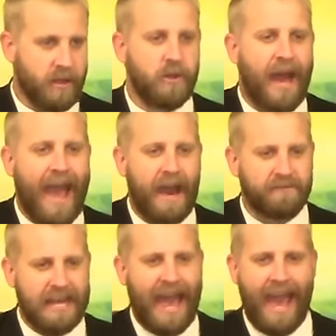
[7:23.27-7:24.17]
You
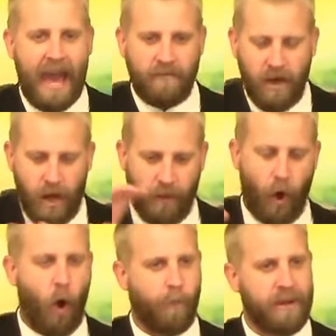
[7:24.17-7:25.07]
have to have the
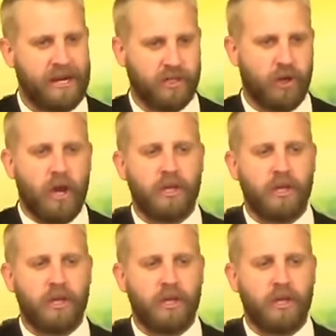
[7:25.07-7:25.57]
whole picture.